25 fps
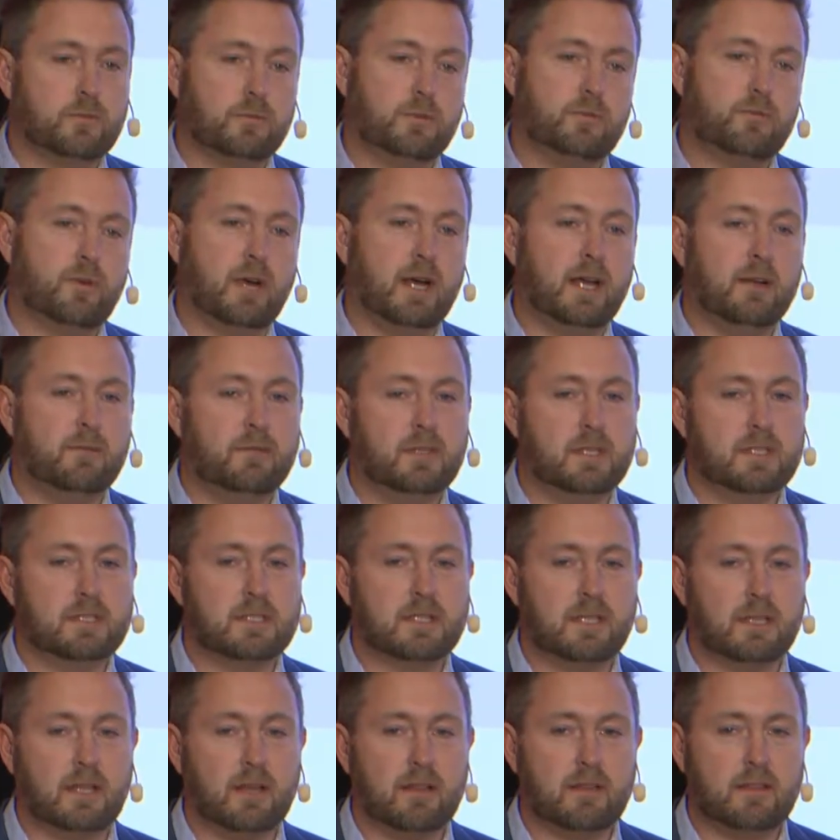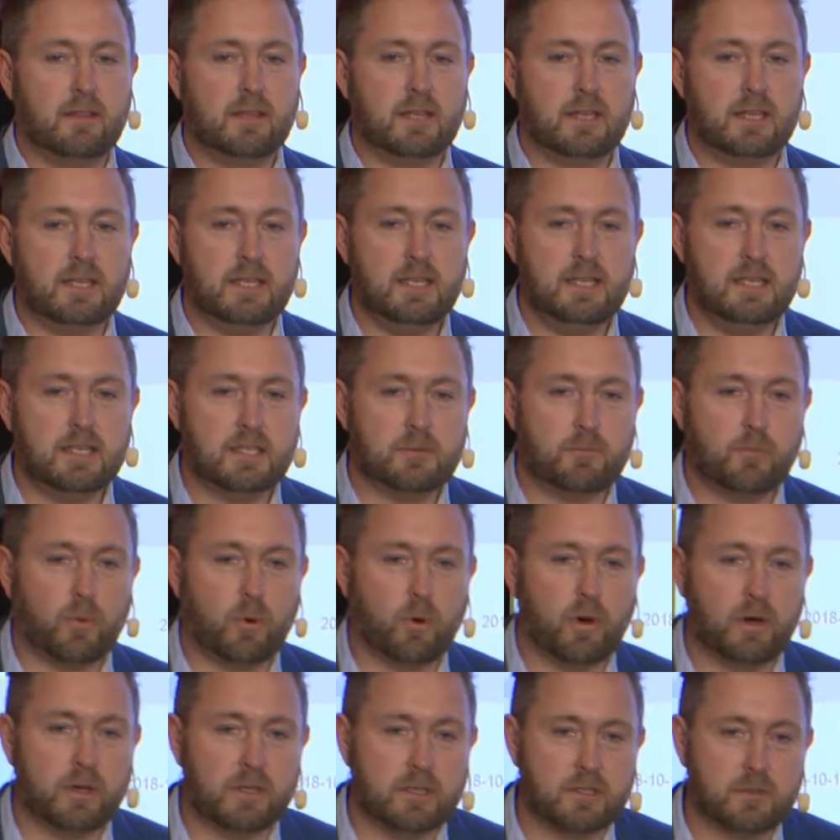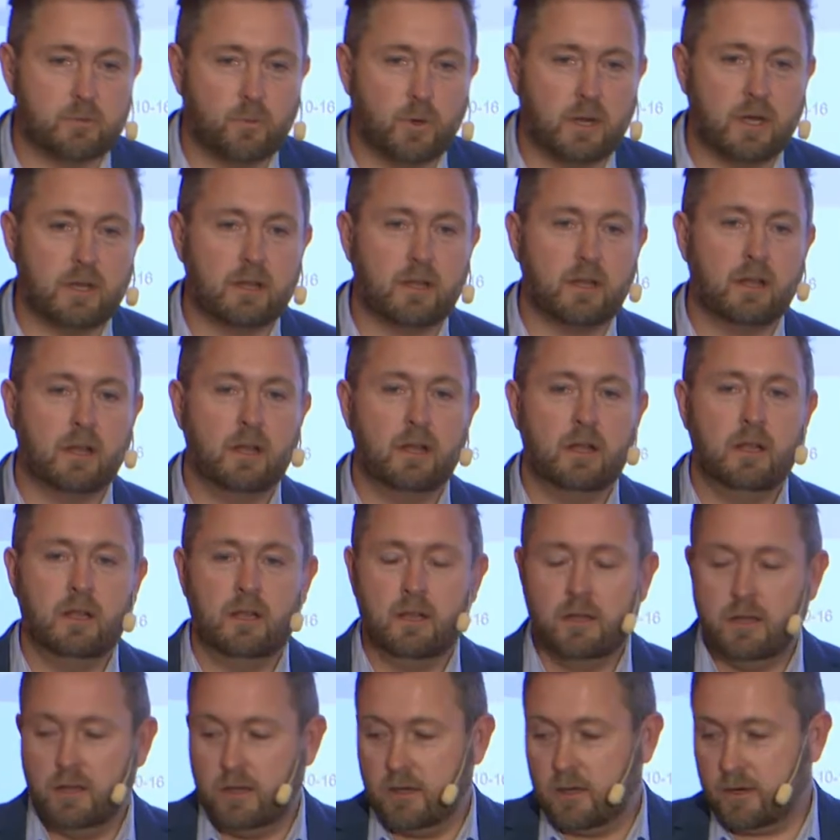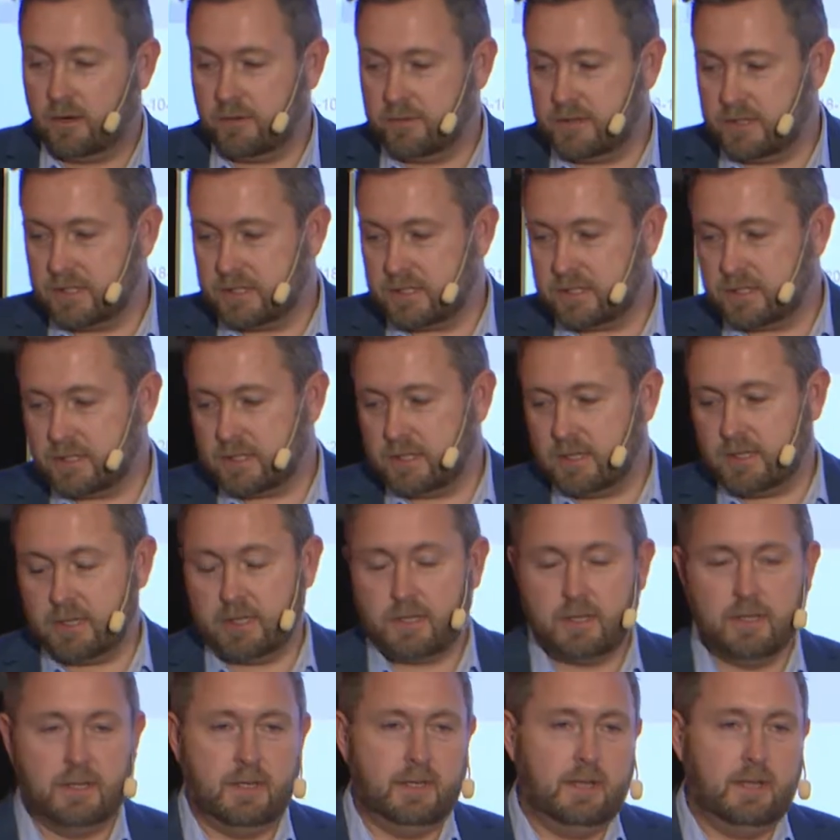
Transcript: drive this. And I think e-sport is one of these uh,